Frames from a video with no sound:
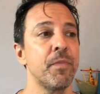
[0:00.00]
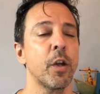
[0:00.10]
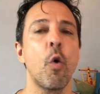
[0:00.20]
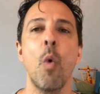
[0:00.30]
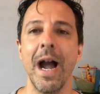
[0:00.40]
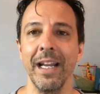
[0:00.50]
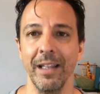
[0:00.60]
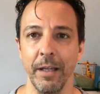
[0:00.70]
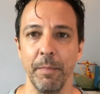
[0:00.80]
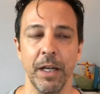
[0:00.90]

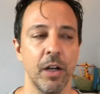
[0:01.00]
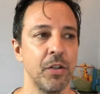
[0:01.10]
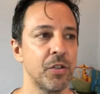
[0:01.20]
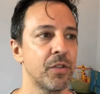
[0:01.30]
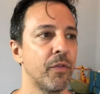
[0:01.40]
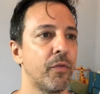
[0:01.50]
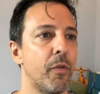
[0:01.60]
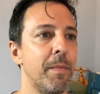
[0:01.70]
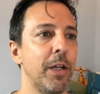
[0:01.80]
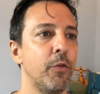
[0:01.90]
quietly, because for
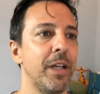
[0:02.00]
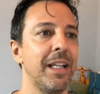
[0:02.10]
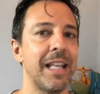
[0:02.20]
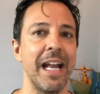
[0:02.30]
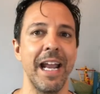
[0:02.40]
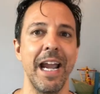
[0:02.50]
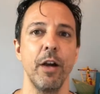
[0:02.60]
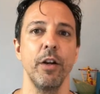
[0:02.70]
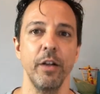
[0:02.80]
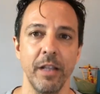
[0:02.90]
me you need that air,
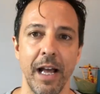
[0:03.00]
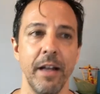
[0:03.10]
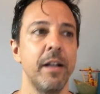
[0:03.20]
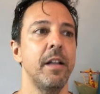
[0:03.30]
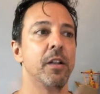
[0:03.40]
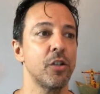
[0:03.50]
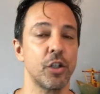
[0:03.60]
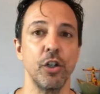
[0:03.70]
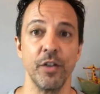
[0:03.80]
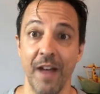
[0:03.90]
you need that
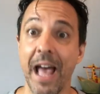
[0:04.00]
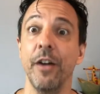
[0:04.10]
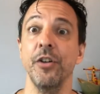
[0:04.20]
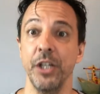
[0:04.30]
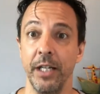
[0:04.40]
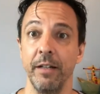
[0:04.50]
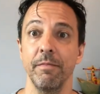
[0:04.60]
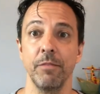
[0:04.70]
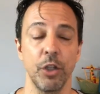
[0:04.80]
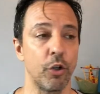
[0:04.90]
surge of energy
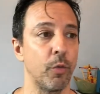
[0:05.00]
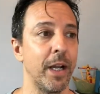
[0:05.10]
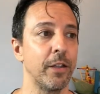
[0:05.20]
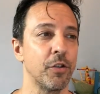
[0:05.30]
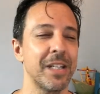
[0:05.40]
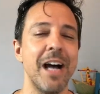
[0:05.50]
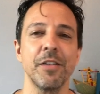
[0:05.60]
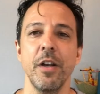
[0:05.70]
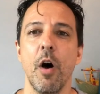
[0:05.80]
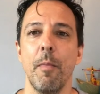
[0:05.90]
to create those sounds.
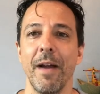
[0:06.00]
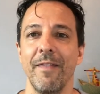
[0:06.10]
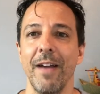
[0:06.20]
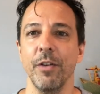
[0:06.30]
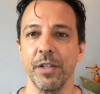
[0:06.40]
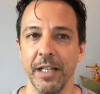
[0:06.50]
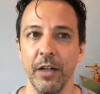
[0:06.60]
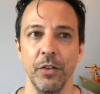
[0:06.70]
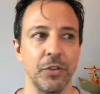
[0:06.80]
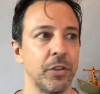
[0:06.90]
And all my favorite
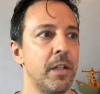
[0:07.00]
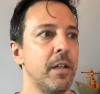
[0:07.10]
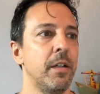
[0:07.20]
singers,